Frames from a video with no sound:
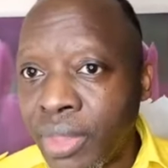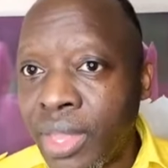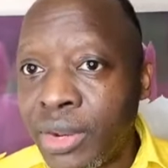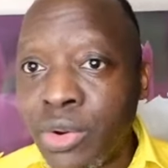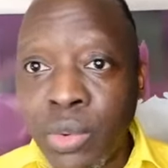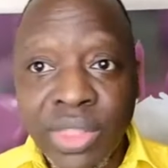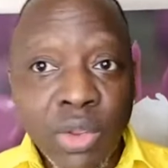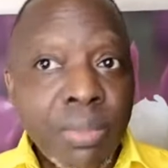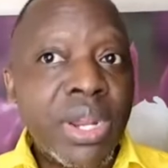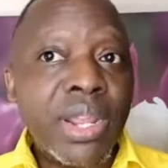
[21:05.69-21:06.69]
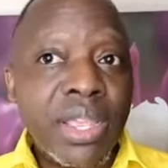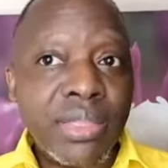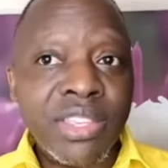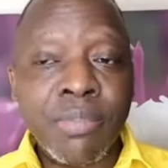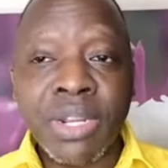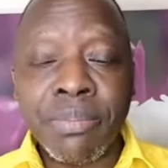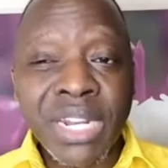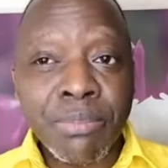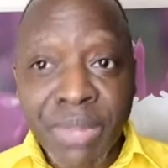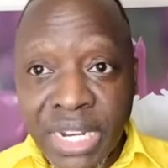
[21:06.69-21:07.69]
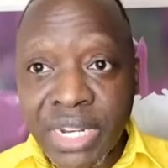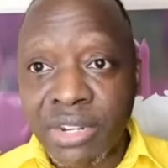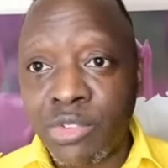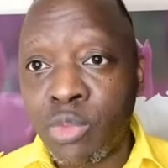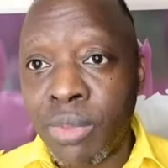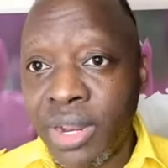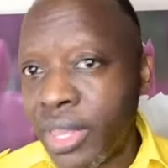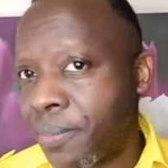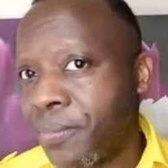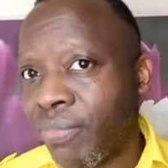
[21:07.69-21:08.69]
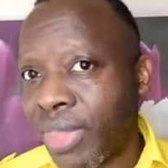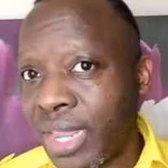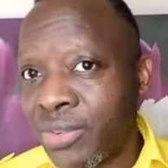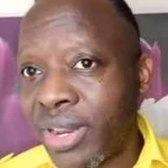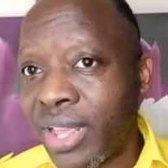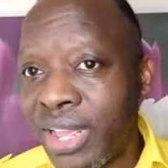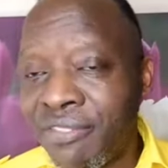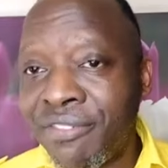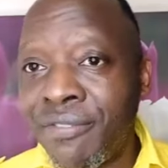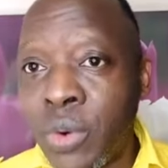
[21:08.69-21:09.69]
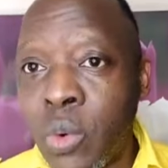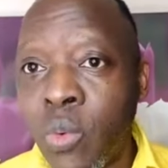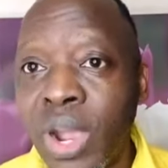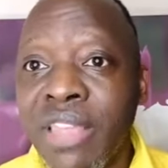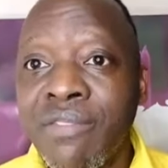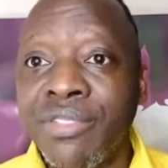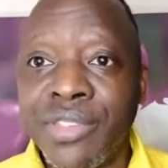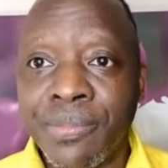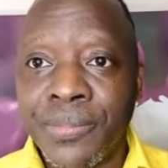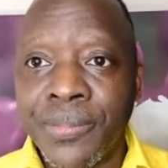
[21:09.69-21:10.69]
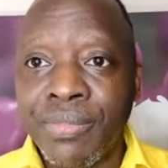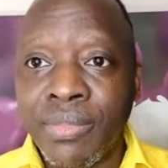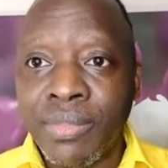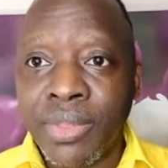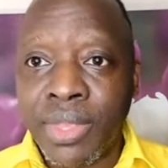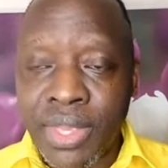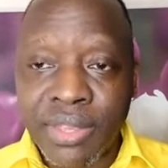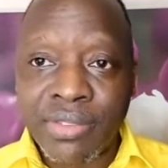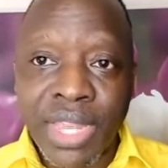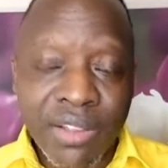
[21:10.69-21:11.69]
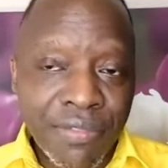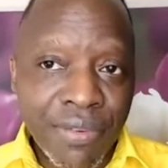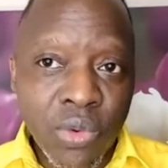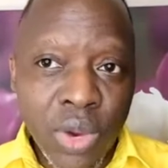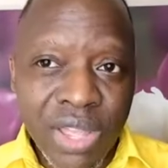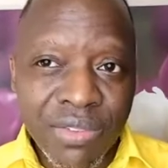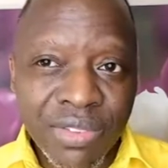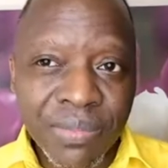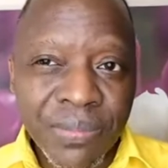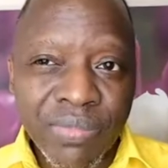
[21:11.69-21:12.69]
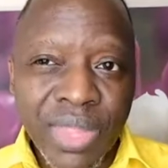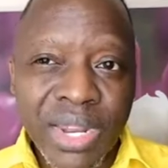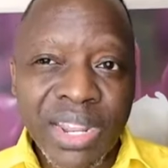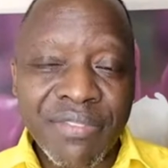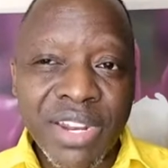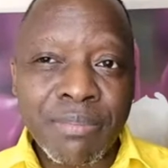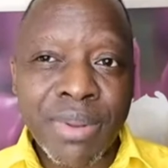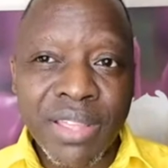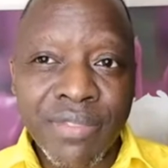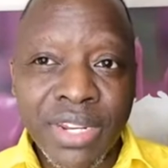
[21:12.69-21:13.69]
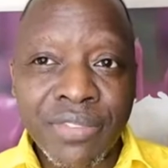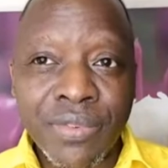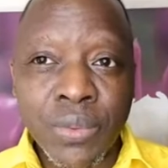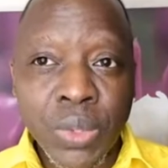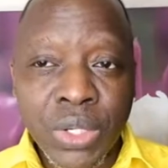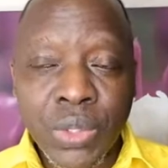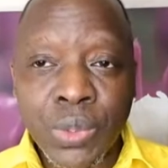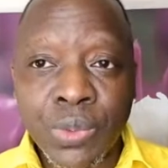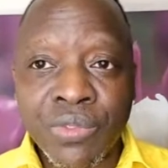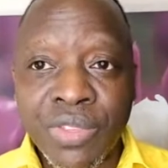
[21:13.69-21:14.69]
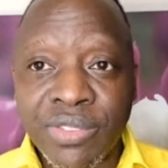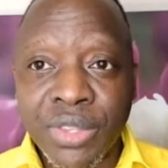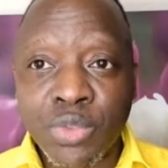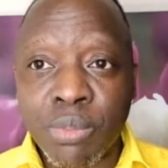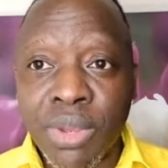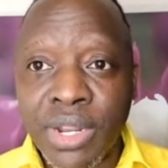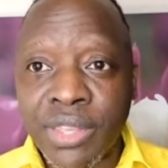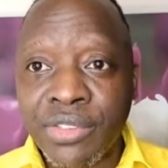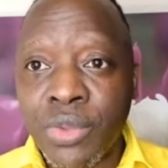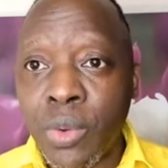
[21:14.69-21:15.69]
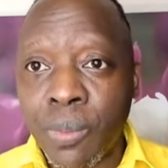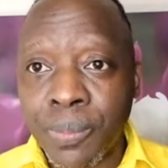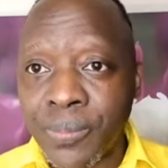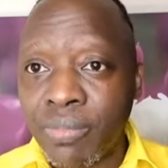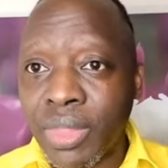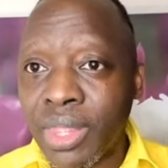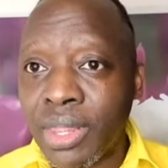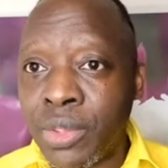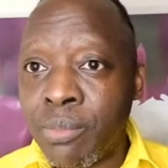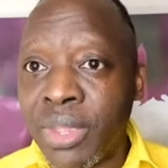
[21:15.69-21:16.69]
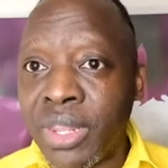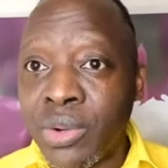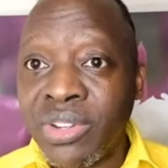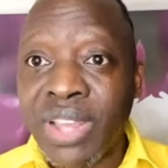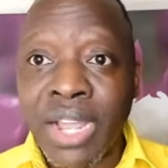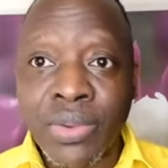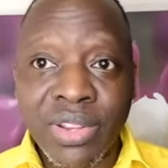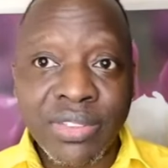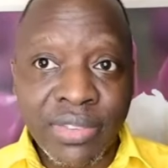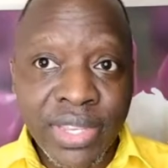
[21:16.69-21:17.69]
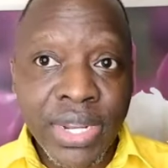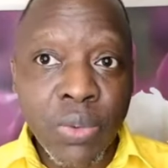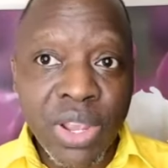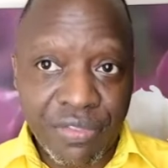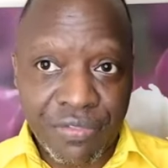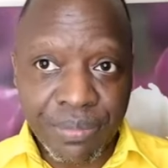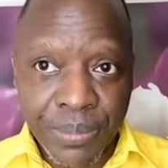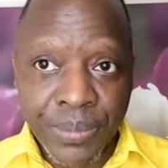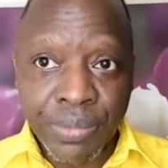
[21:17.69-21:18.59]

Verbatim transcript: Uh, I don't know whether women like this, but many men in Somalia actually have four wives. Yes, have four wives, and they're very private. If you went to visit a Somali's home, you may not actually see the wife.